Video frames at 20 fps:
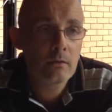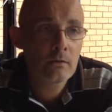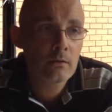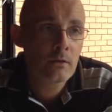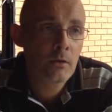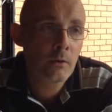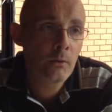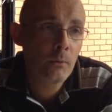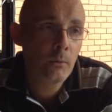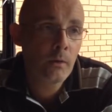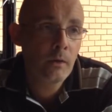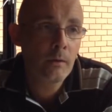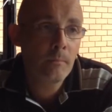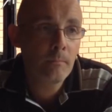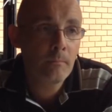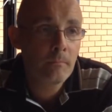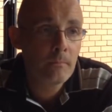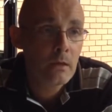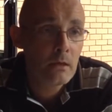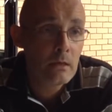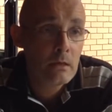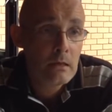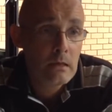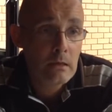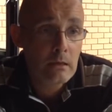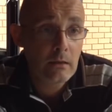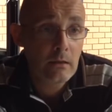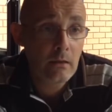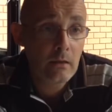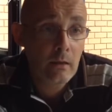So
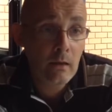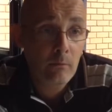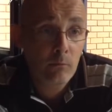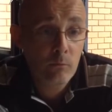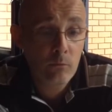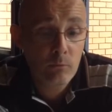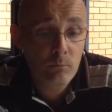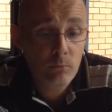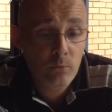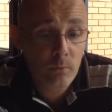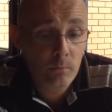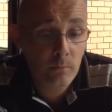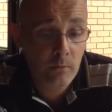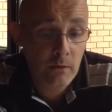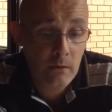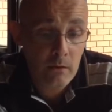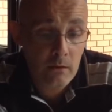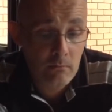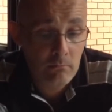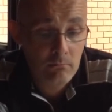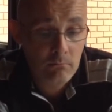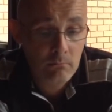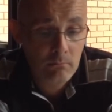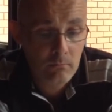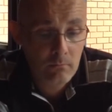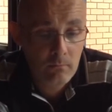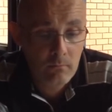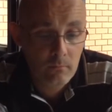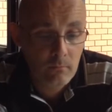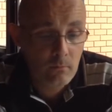that was probably
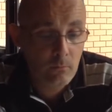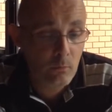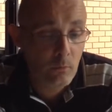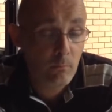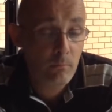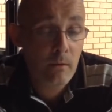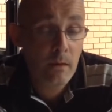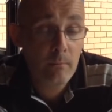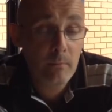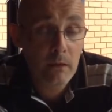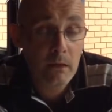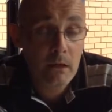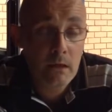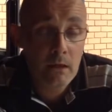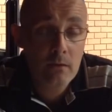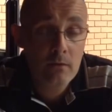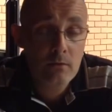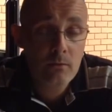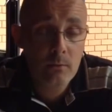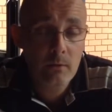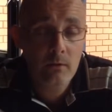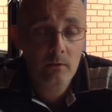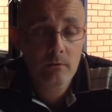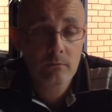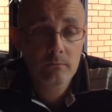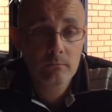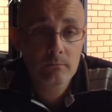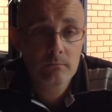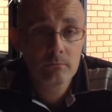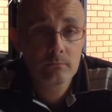what made me get into it,
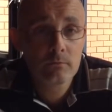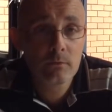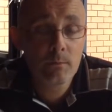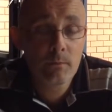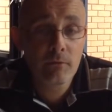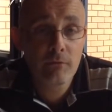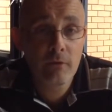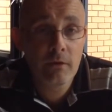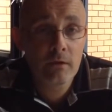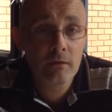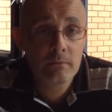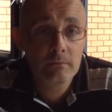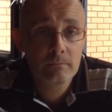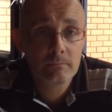to be fair.